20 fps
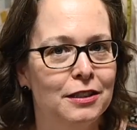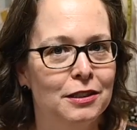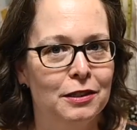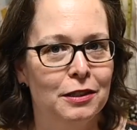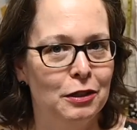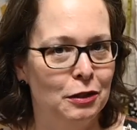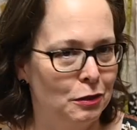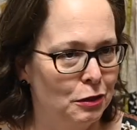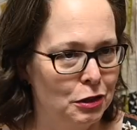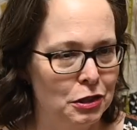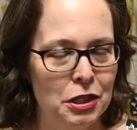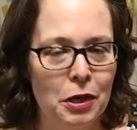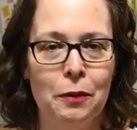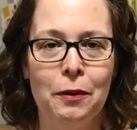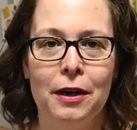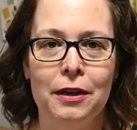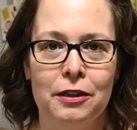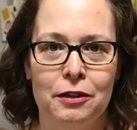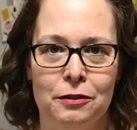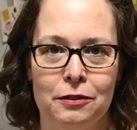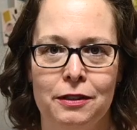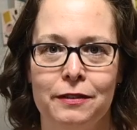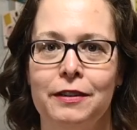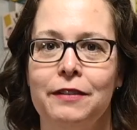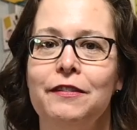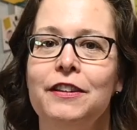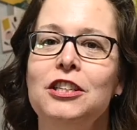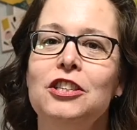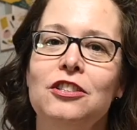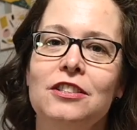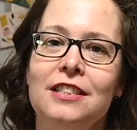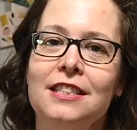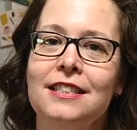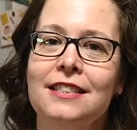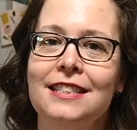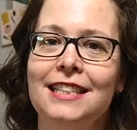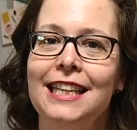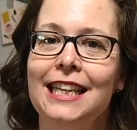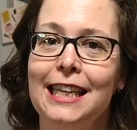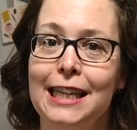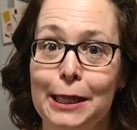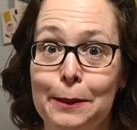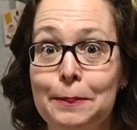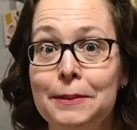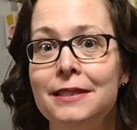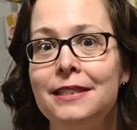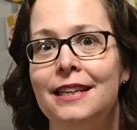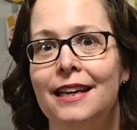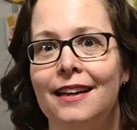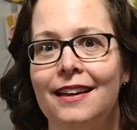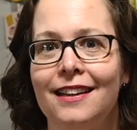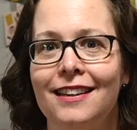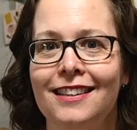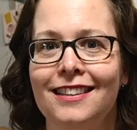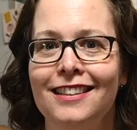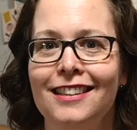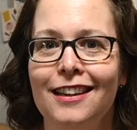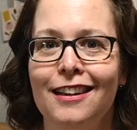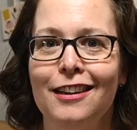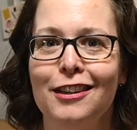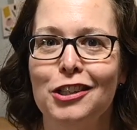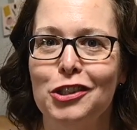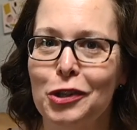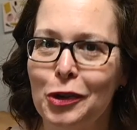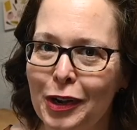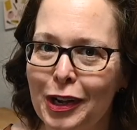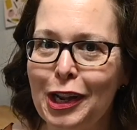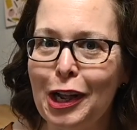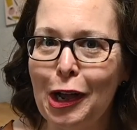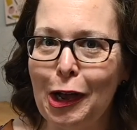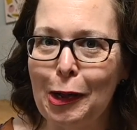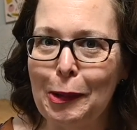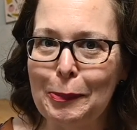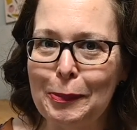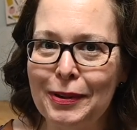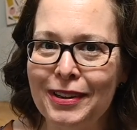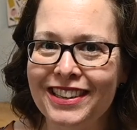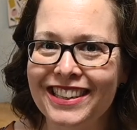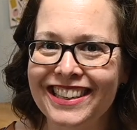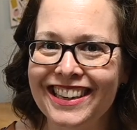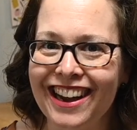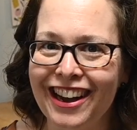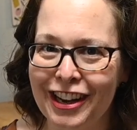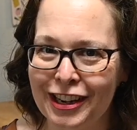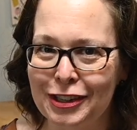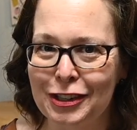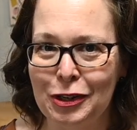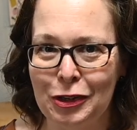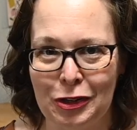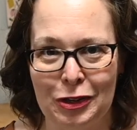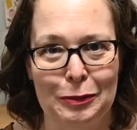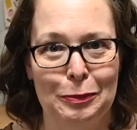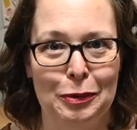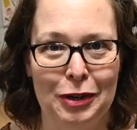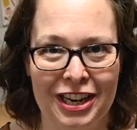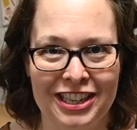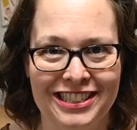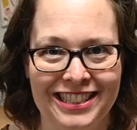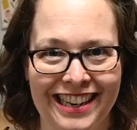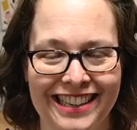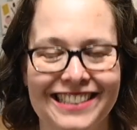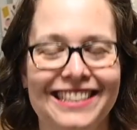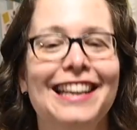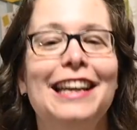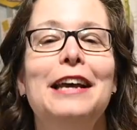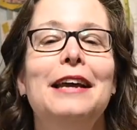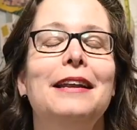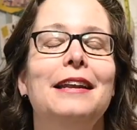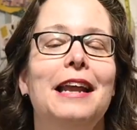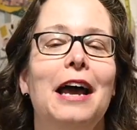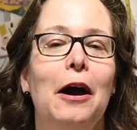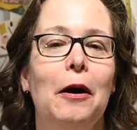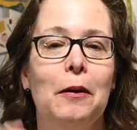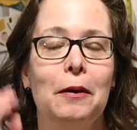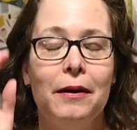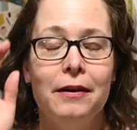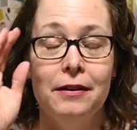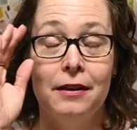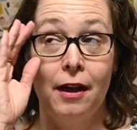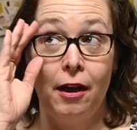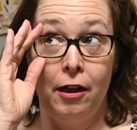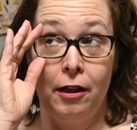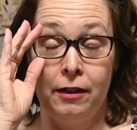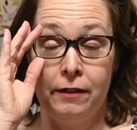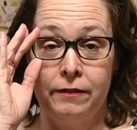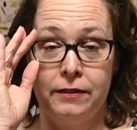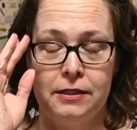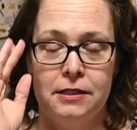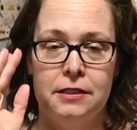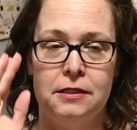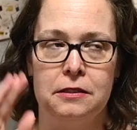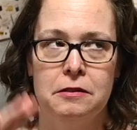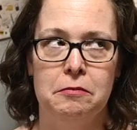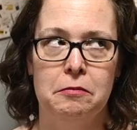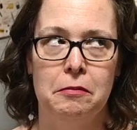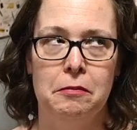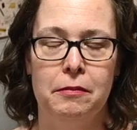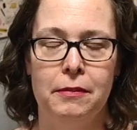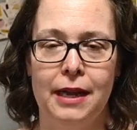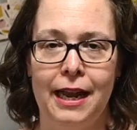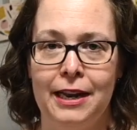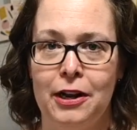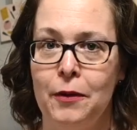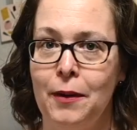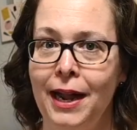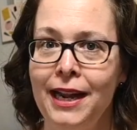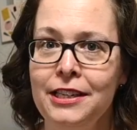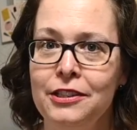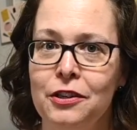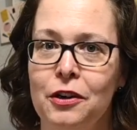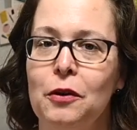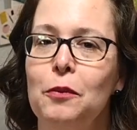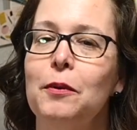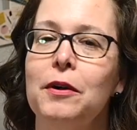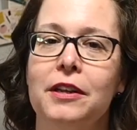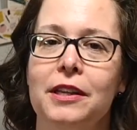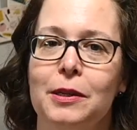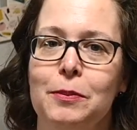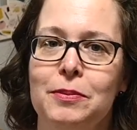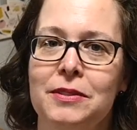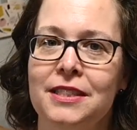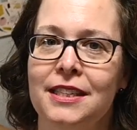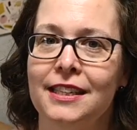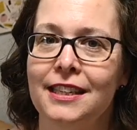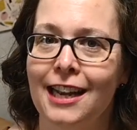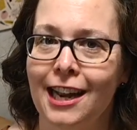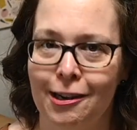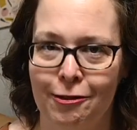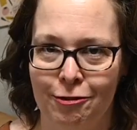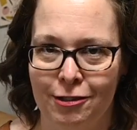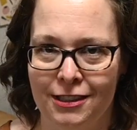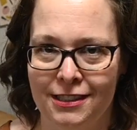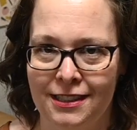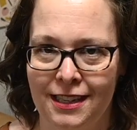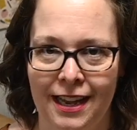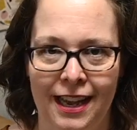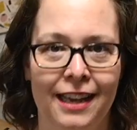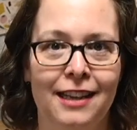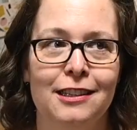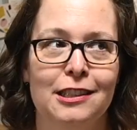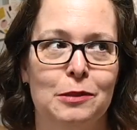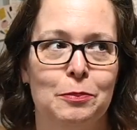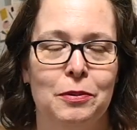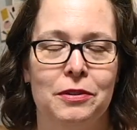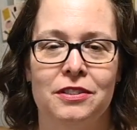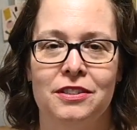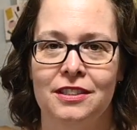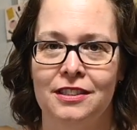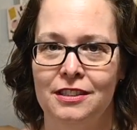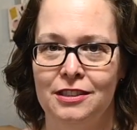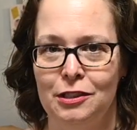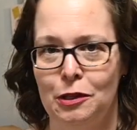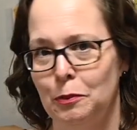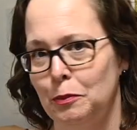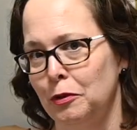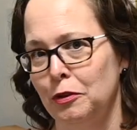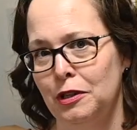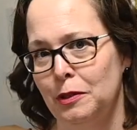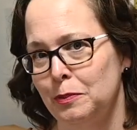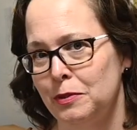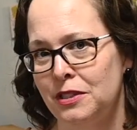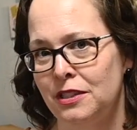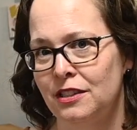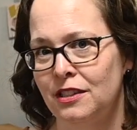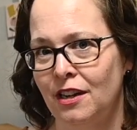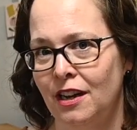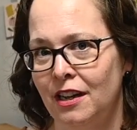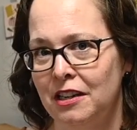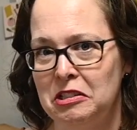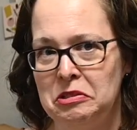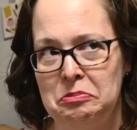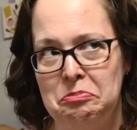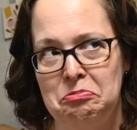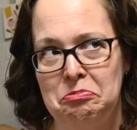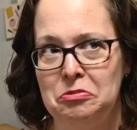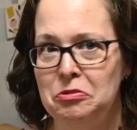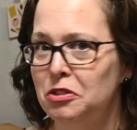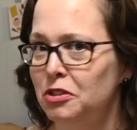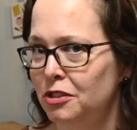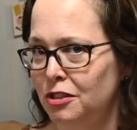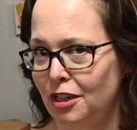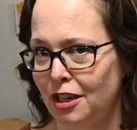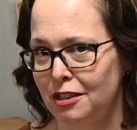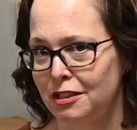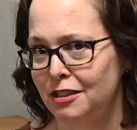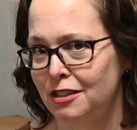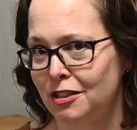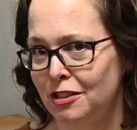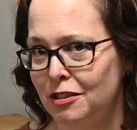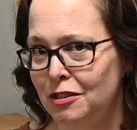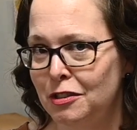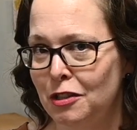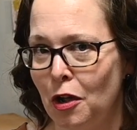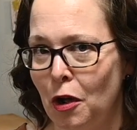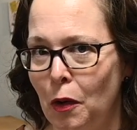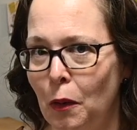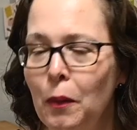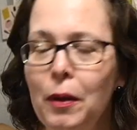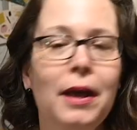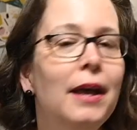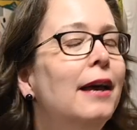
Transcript: you'll eventually see lipstick showing up on your project. Now, not all of us, I know I don't wear lipstick every day, and especially don't put lipstick on just so,